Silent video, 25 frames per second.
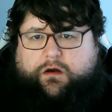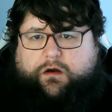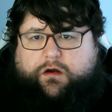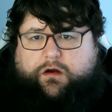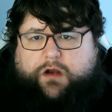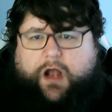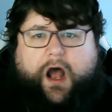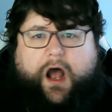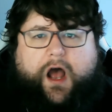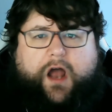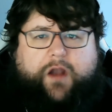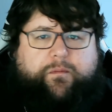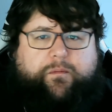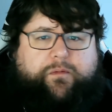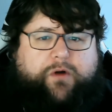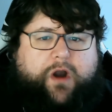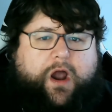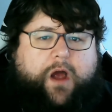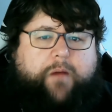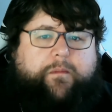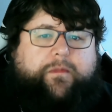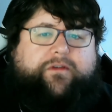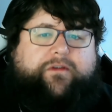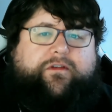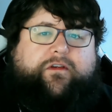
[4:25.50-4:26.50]
God
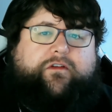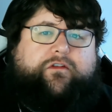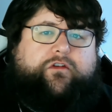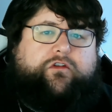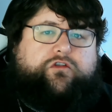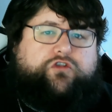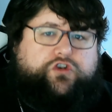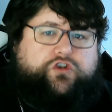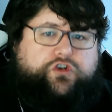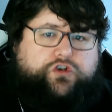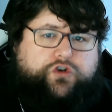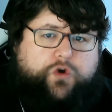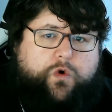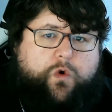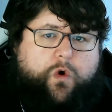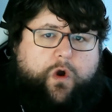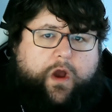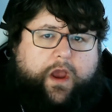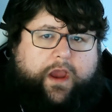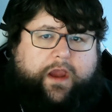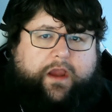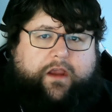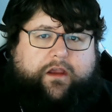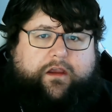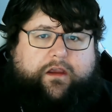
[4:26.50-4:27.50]
promises
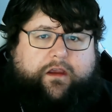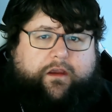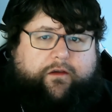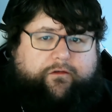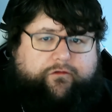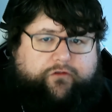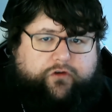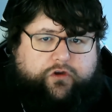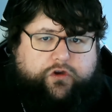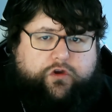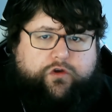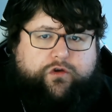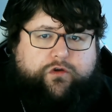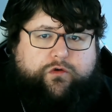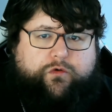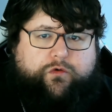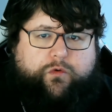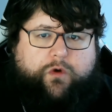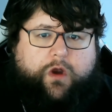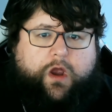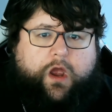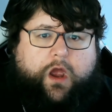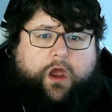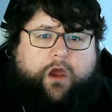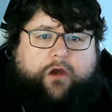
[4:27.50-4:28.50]
joy if
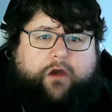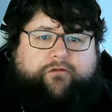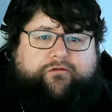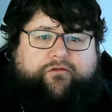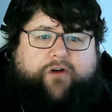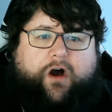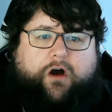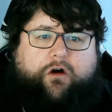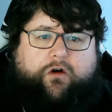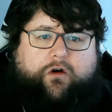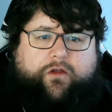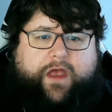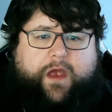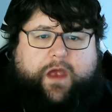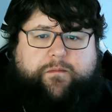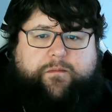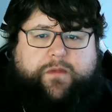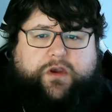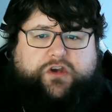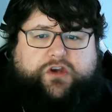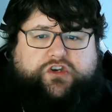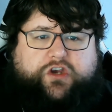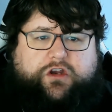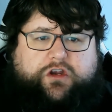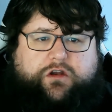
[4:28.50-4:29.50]
you follow that
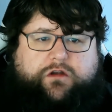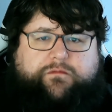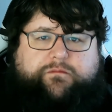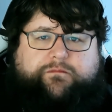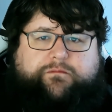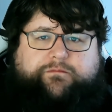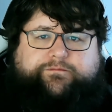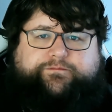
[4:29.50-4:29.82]
mission.